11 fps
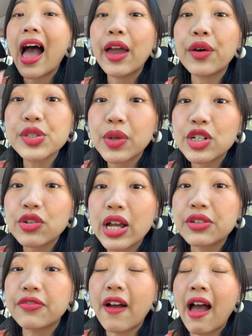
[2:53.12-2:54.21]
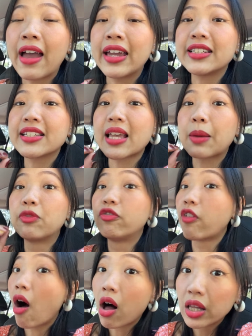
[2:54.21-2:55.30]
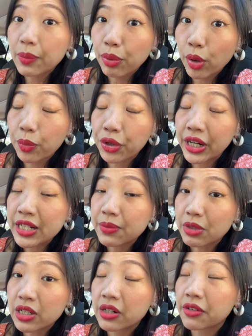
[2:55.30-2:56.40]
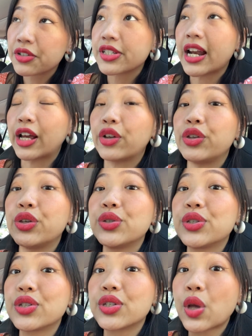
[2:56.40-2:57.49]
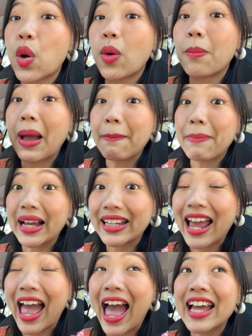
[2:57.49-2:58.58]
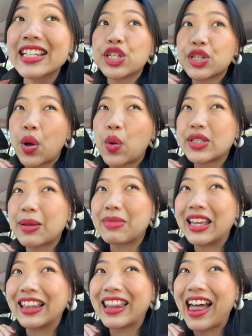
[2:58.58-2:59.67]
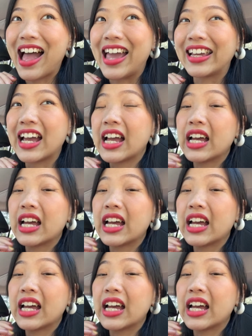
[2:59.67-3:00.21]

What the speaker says: also want to try to find some fall appropriate materials that I could use to sew my bucket hat. So something like a